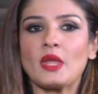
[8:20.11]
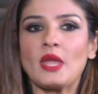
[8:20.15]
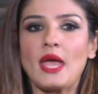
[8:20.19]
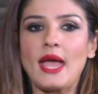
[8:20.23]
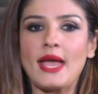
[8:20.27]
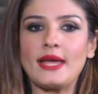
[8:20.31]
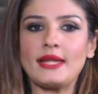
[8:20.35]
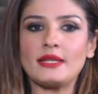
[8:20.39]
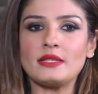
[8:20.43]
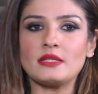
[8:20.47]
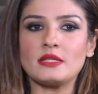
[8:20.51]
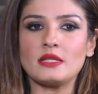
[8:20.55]

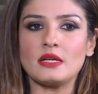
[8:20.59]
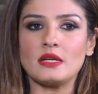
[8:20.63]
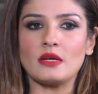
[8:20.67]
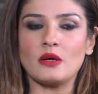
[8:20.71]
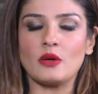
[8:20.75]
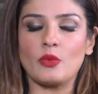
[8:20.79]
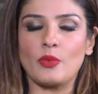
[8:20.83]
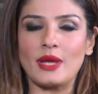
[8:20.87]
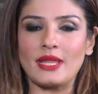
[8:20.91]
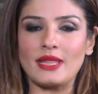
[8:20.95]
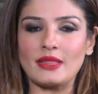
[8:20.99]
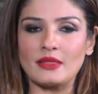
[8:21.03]
And
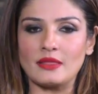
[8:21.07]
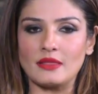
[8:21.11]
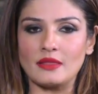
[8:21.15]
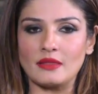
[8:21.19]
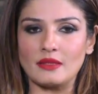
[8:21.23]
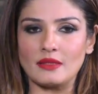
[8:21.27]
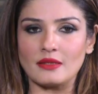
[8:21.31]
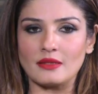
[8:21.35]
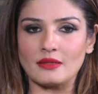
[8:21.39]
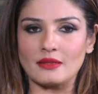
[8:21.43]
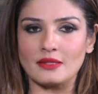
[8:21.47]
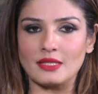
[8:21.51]
when
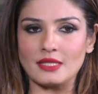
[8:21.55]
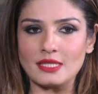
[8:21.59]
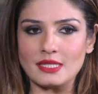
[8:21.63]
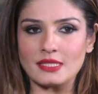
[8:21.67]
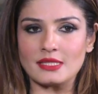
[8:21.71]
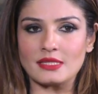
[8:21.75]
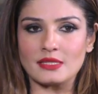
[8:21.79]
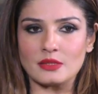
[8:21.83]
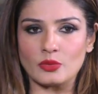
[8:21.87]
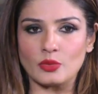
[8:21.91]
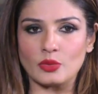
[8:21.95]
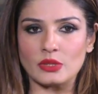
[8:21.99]

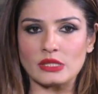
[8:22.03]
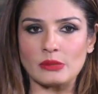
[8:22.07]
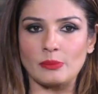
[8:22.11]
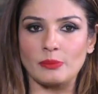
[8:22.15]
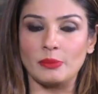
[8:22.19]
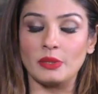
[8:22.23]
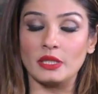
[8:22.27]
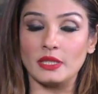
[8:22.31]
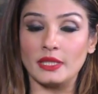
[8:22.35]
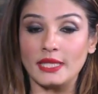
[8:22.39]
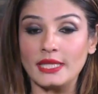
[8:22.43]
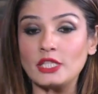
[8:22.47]
this was a
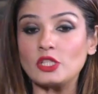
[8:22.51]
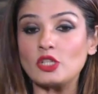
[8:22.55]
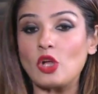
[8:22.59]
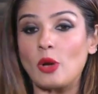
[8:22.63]
burning